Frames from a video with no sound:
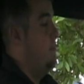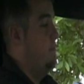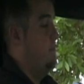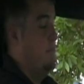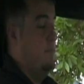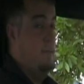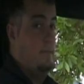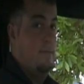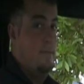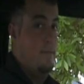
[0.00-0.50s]
up,
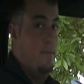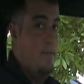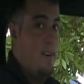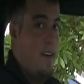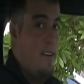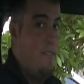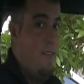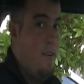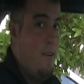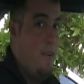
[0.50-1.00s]

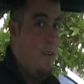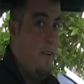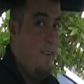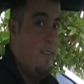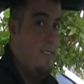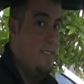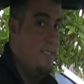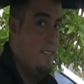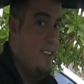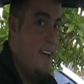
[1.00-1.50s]
we got a phone
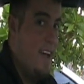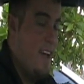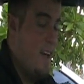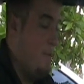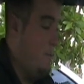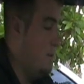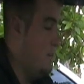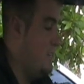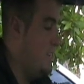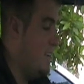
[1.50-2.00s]
call.
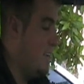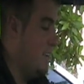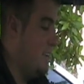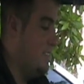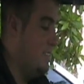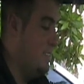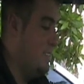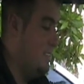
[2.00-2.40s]
Yeah, one second.